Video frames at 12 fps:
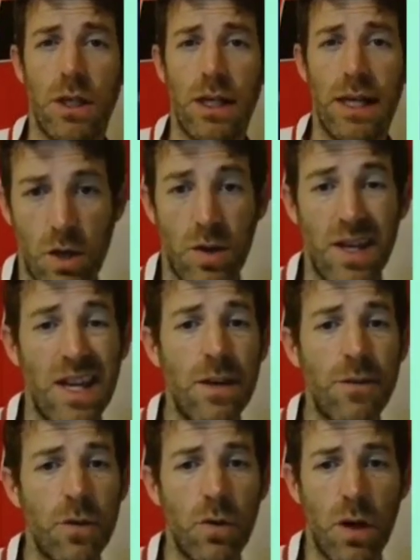So
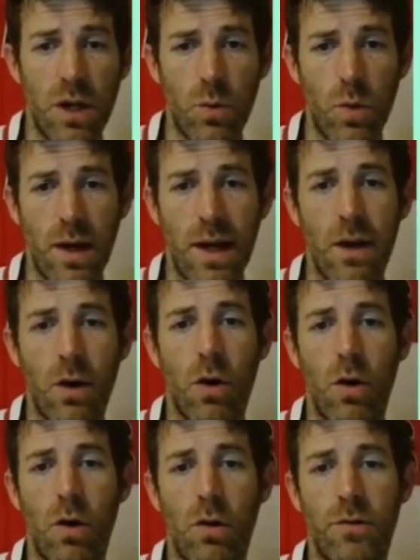if you're unaware
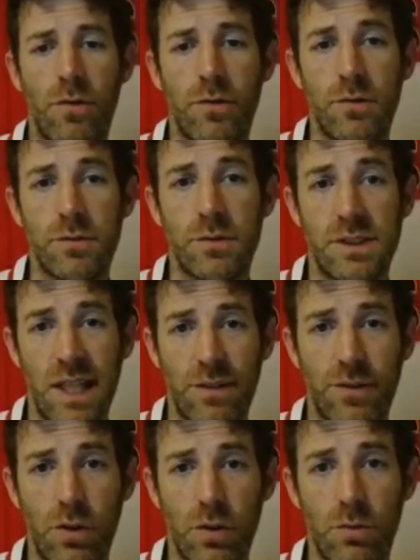of
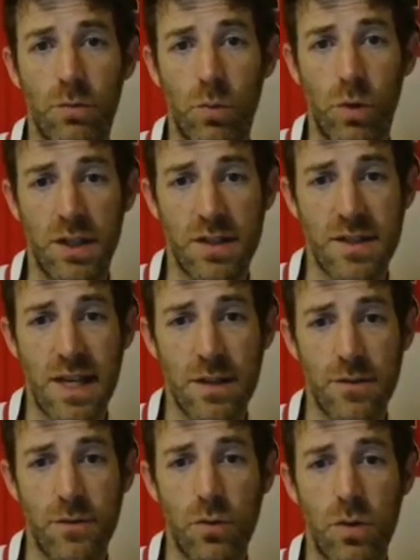DEFCON, what it
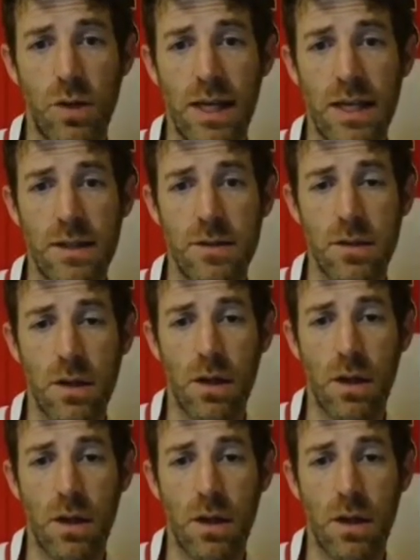stands for is